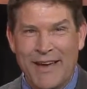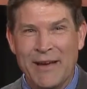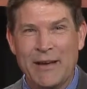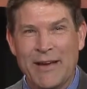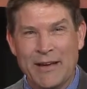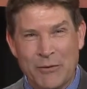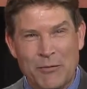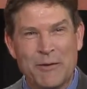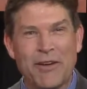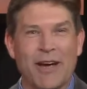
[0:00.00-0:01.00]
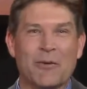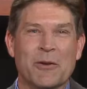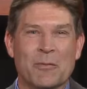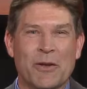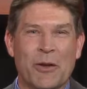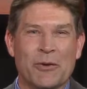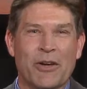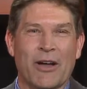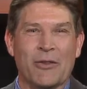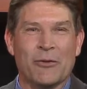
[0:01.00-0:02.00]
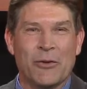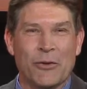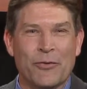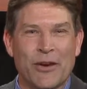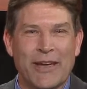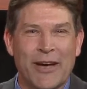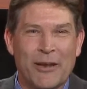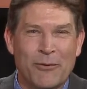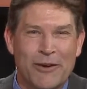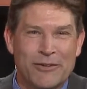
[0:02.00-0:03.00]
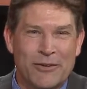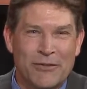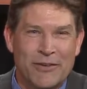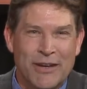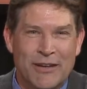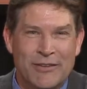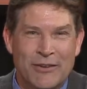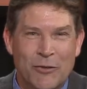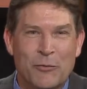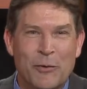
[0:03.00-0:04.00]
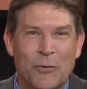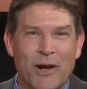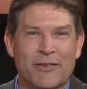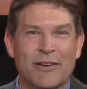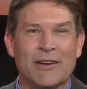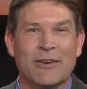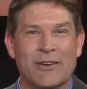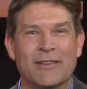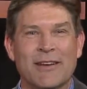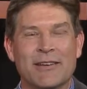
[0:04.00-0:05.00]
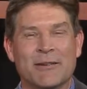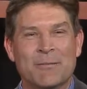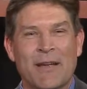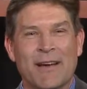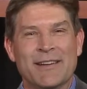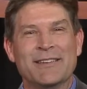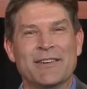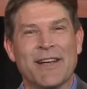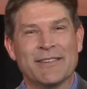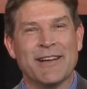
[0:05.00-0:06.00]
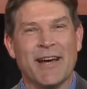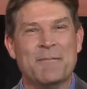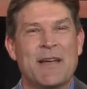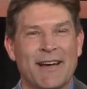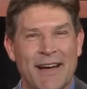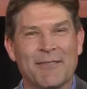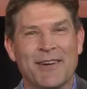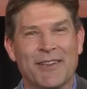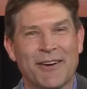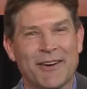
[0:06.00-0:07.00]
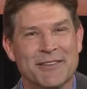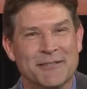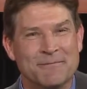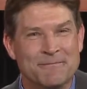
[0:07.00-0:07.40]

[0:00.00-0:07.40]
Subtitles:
Hey, we've been talking with Bill O'Donnell, the Norfolk County Register of Deeds, and you've been watching Good Deeds. Until next time, I'm Keith Erickson.